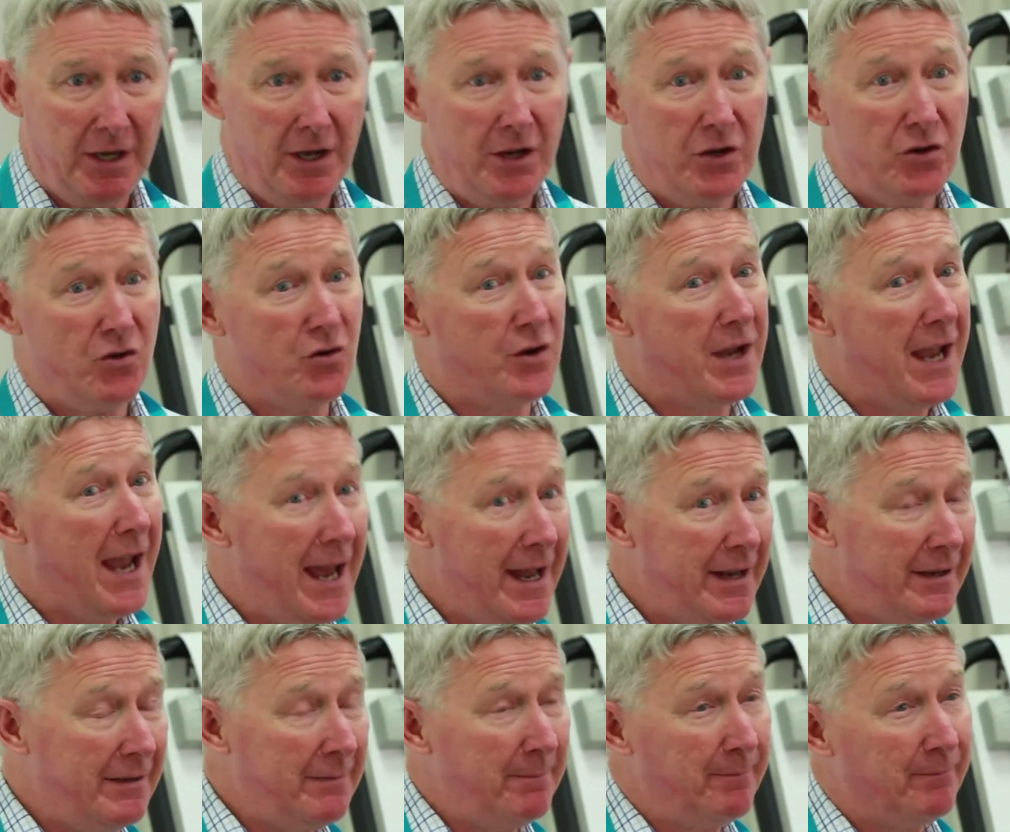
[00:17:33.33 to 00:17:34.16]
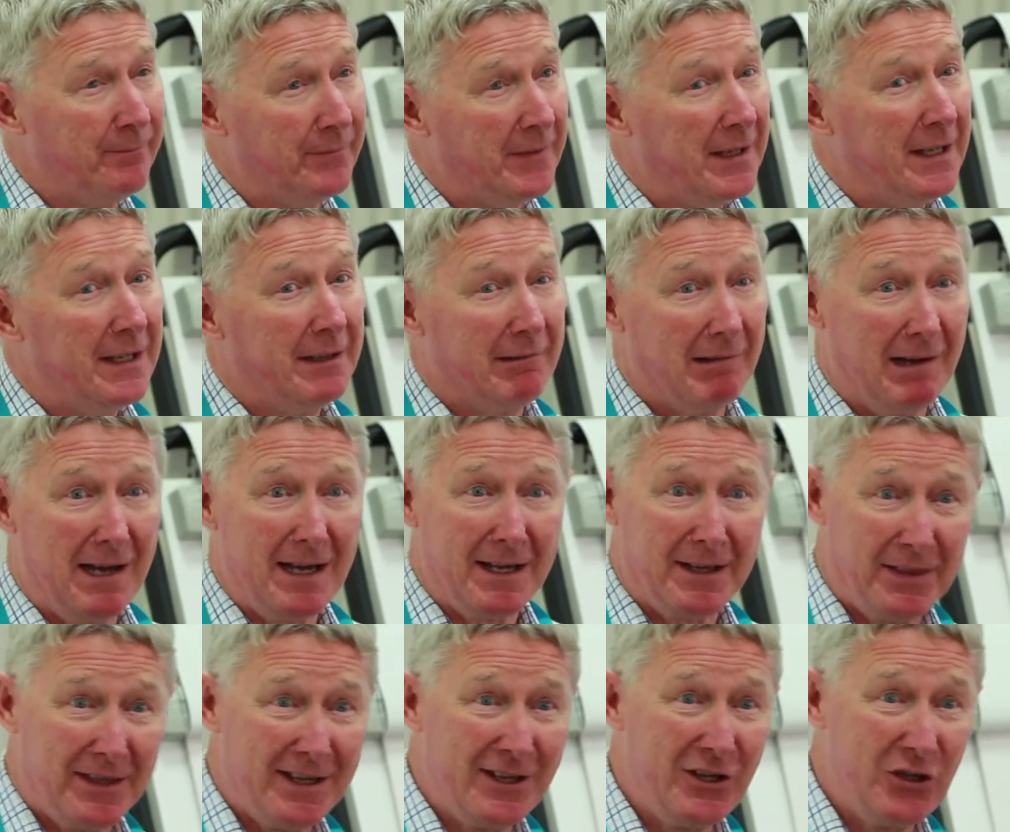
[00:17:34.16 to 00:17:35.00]
You can, there are
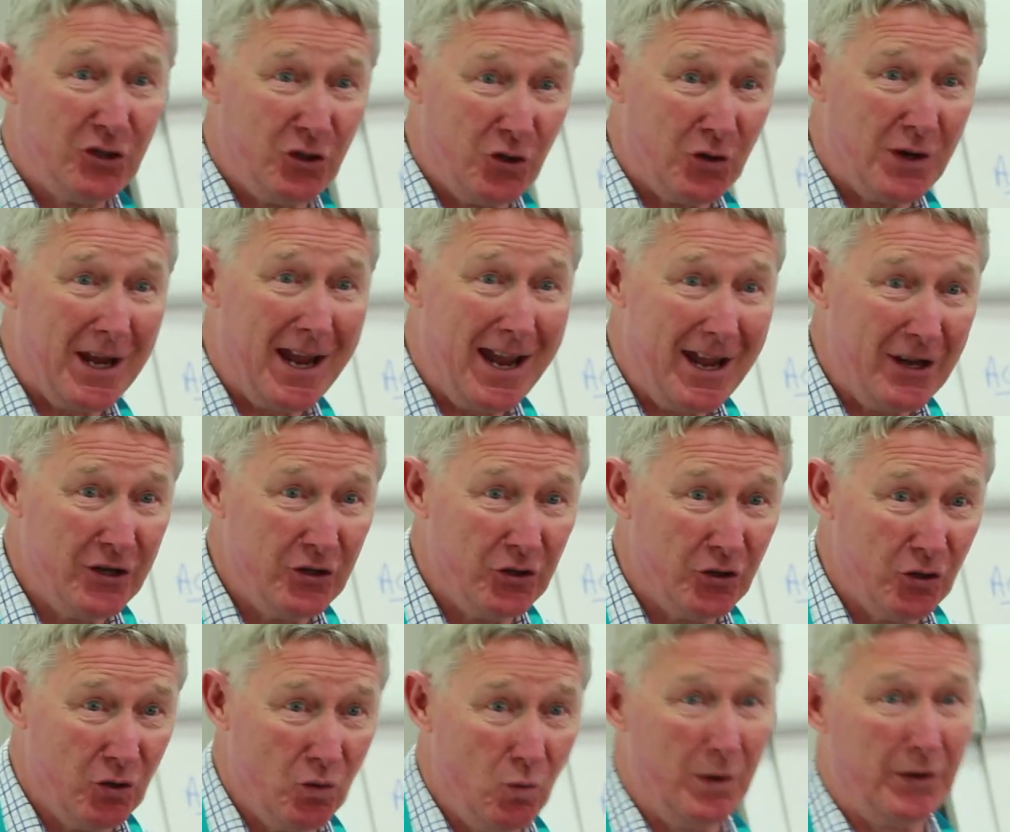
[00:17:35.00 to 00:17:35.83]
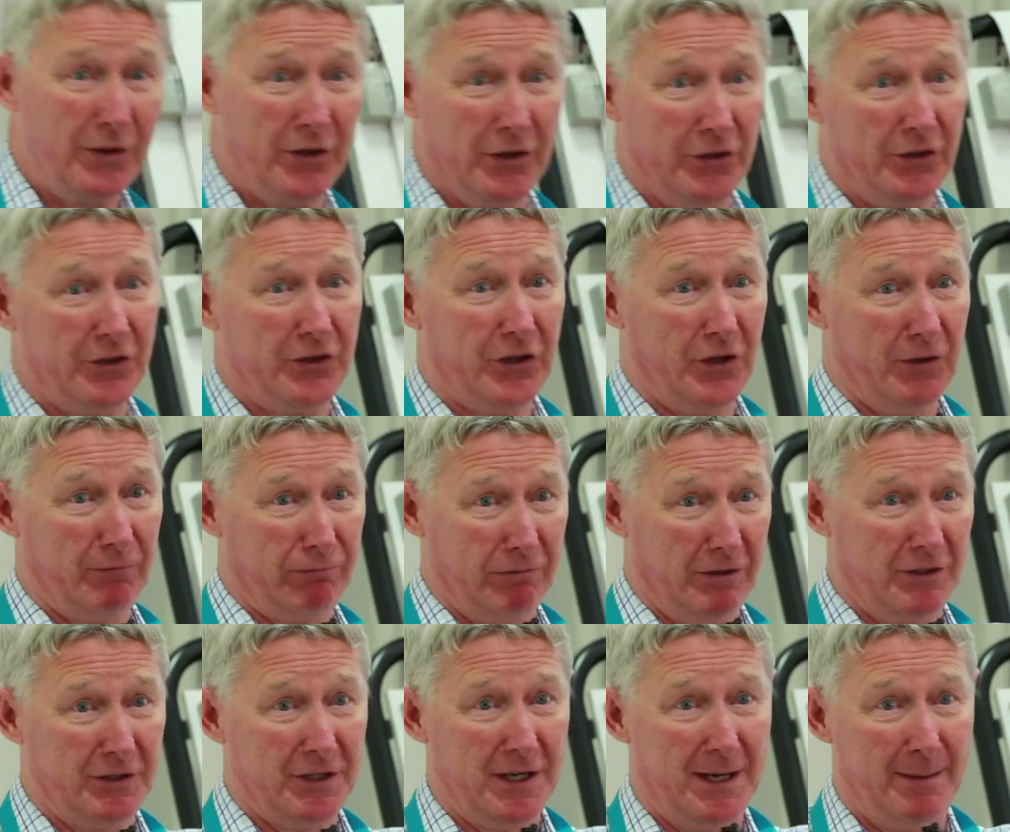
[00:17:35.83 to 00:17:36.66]
things you can do with it. So for
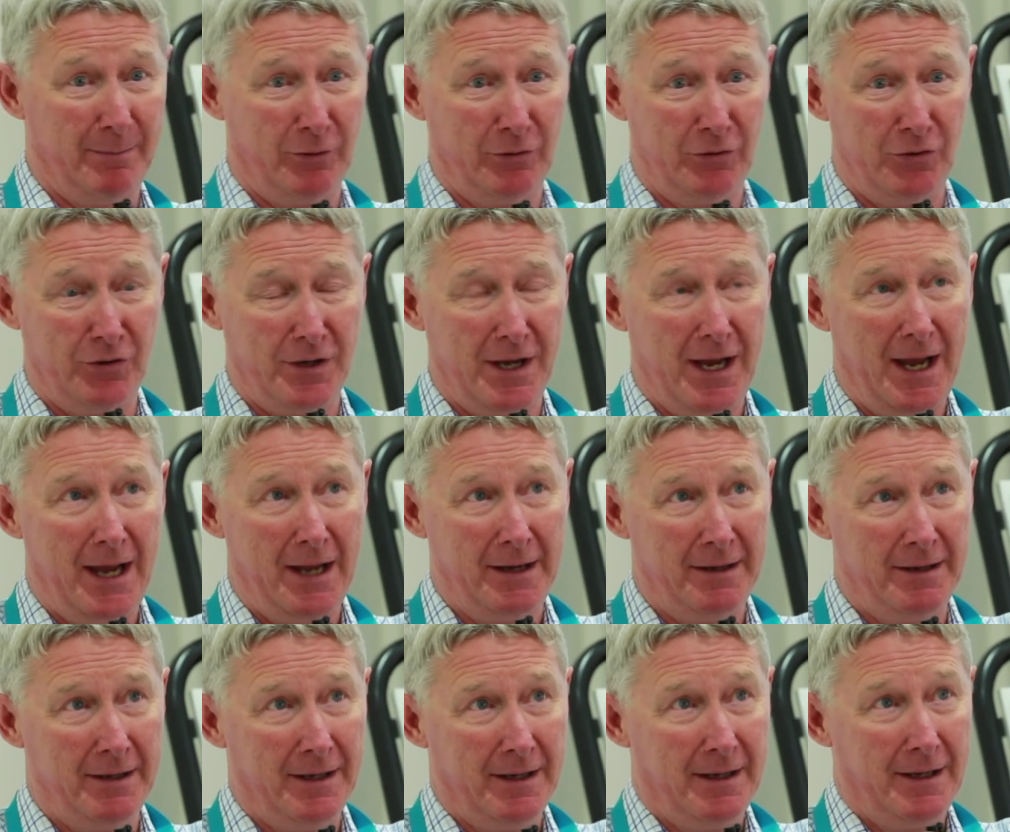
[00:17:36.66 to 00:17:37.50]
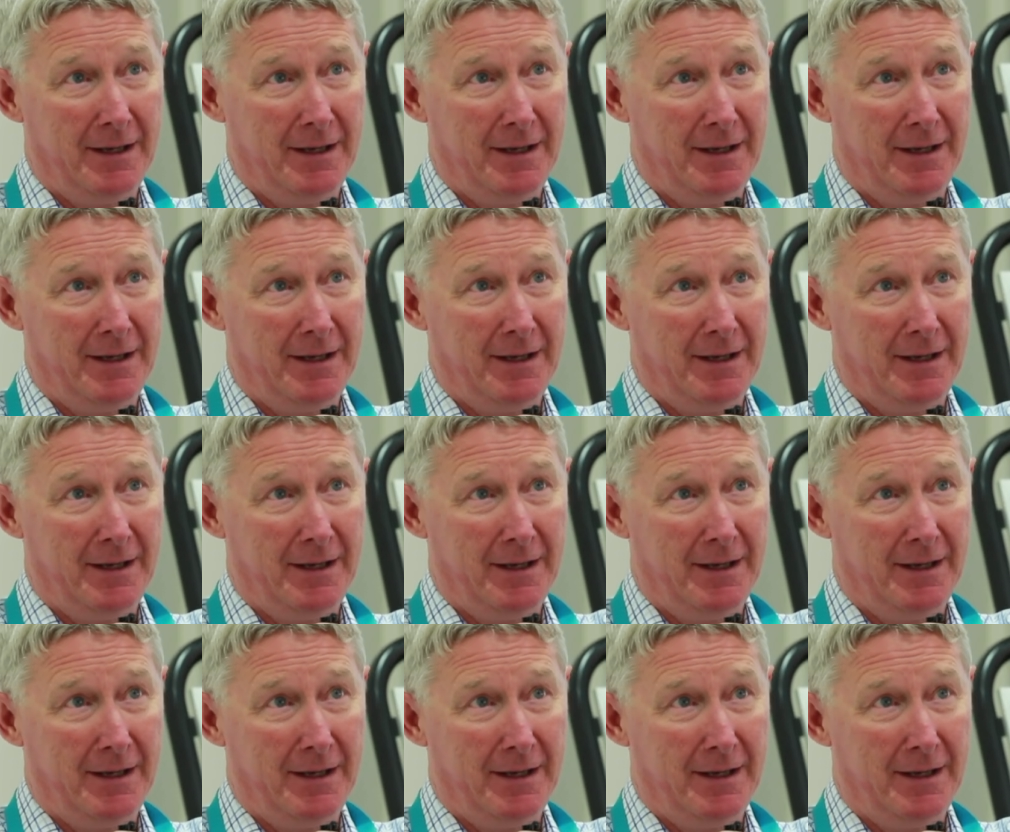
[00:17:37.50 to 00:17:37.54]
example, you can